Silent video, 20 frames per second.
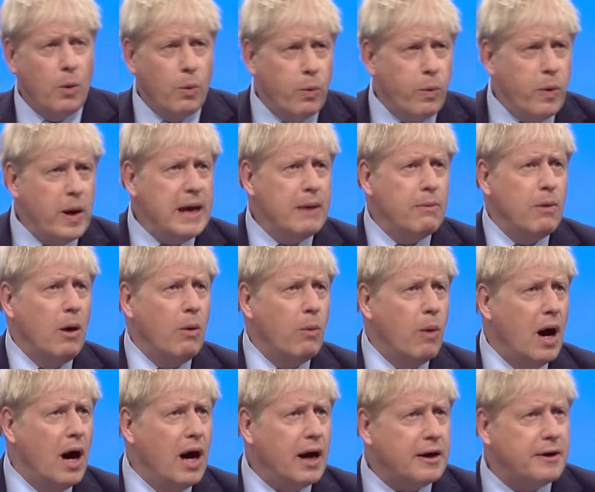We will
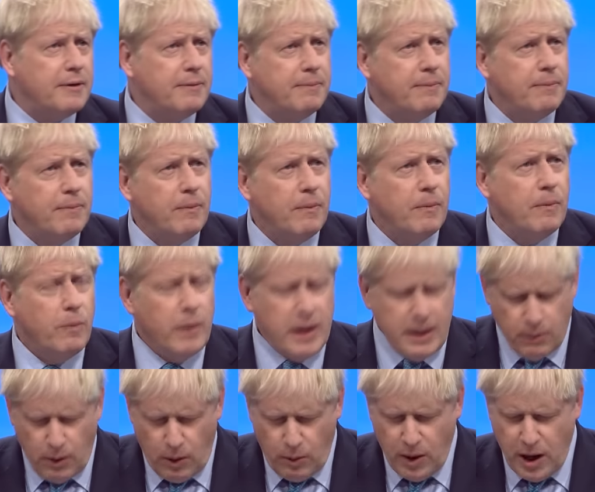work. We
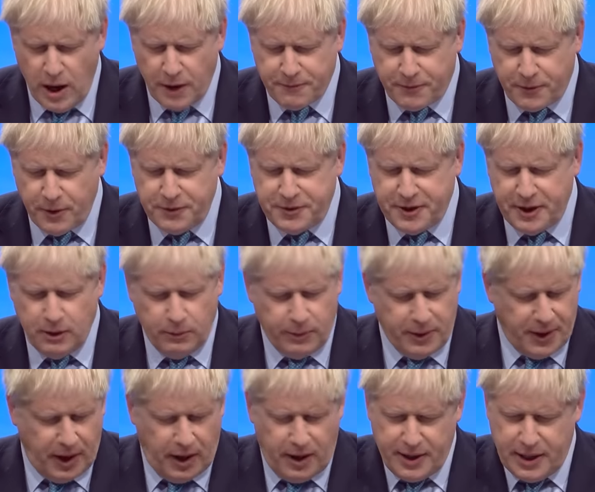will work for a deal with
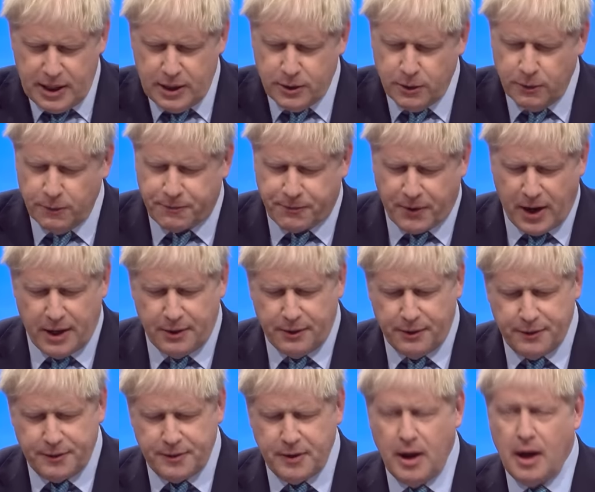our E U
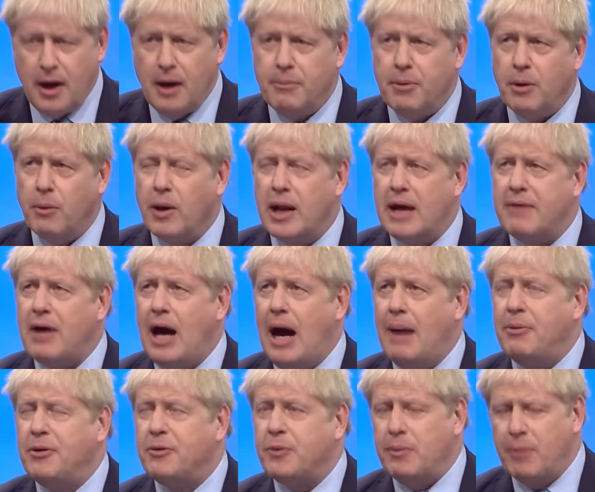friends, but whatever
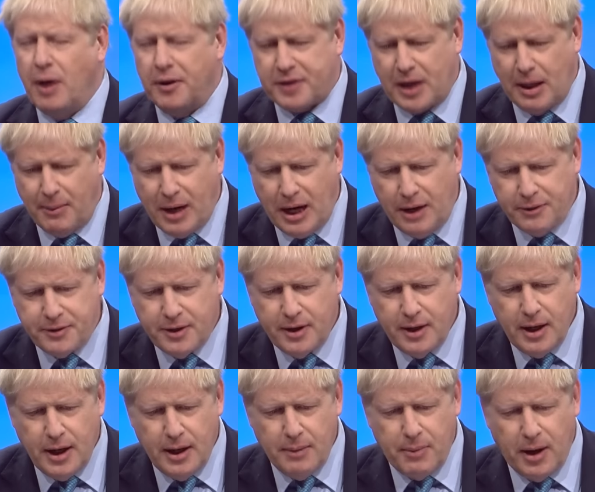happens, we must come out
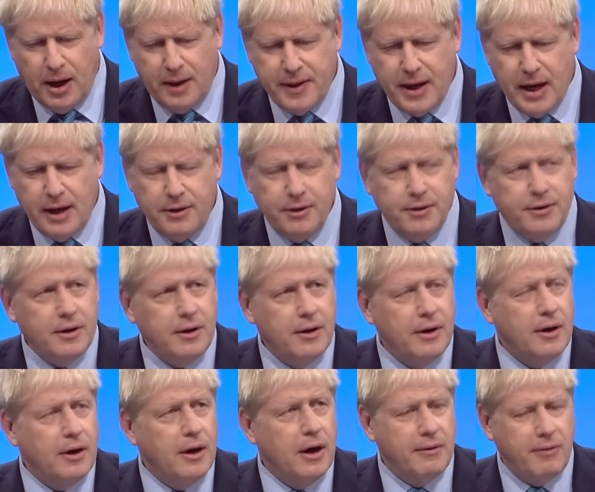by the end
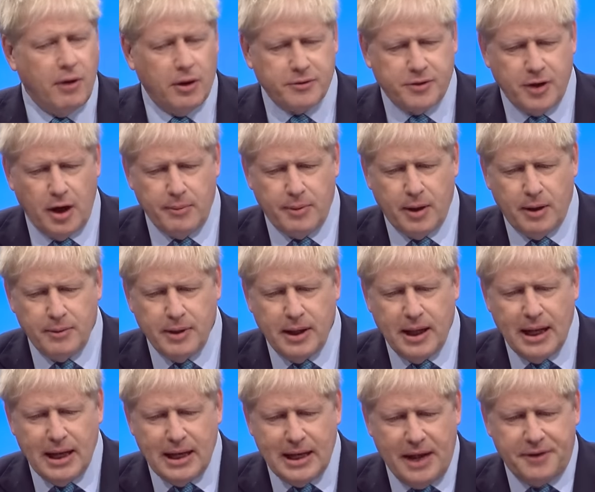of October.
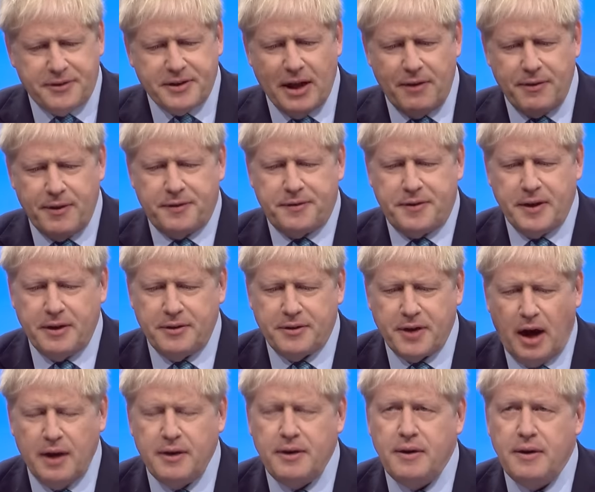Let's get this thing
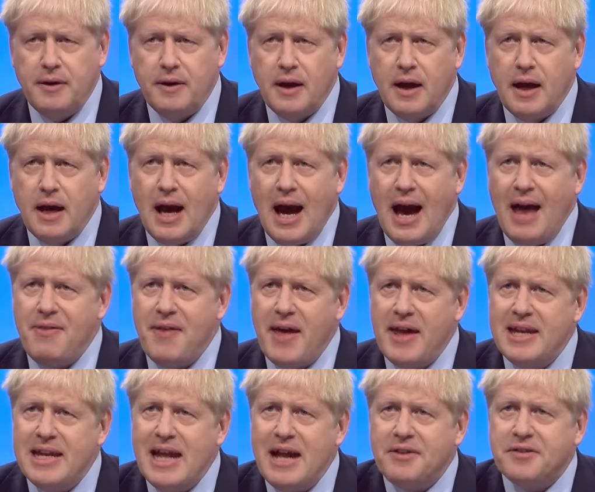done, and
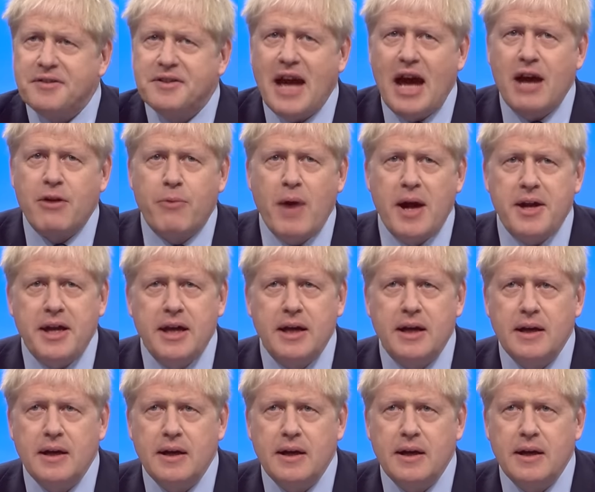then let's get ready